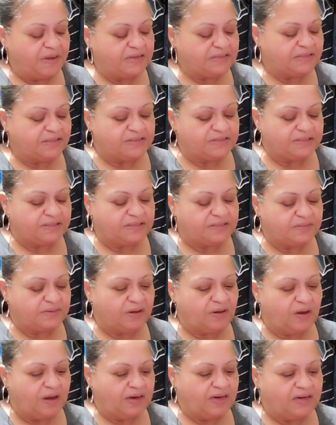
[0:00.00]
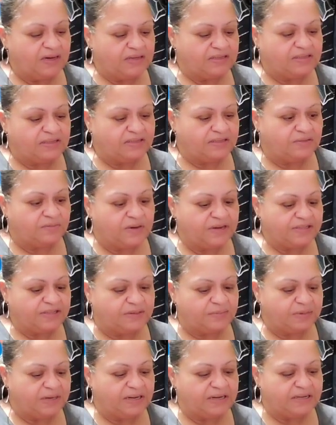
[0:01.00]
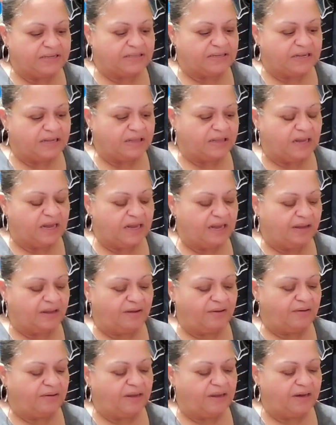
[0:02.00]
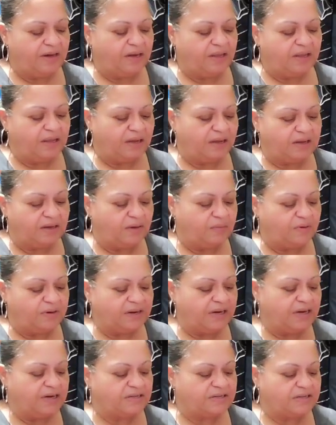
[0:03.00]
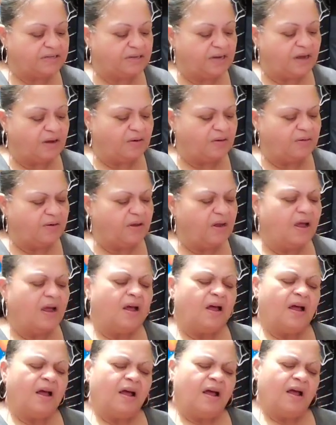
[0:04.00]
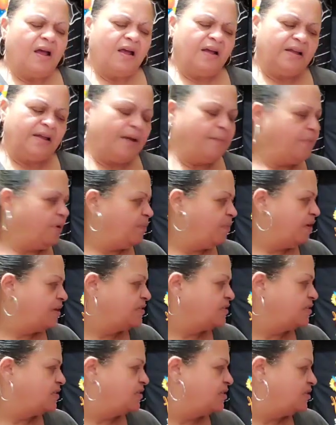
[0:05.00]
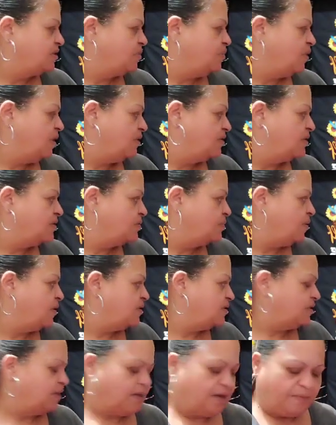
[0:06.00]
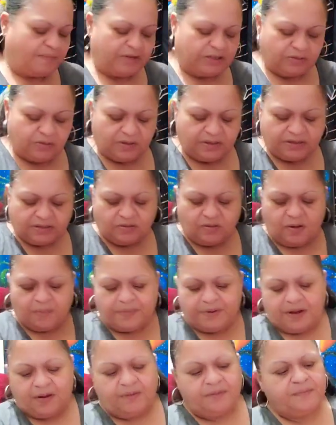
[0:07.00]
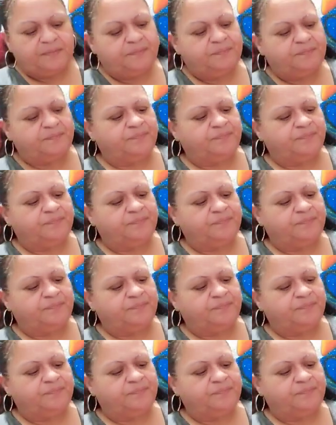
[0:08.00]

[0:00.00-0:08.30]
messages regarding the situation, please, and thank you. Anything that we need to know. Give me messages about this person coming towards Scorpio.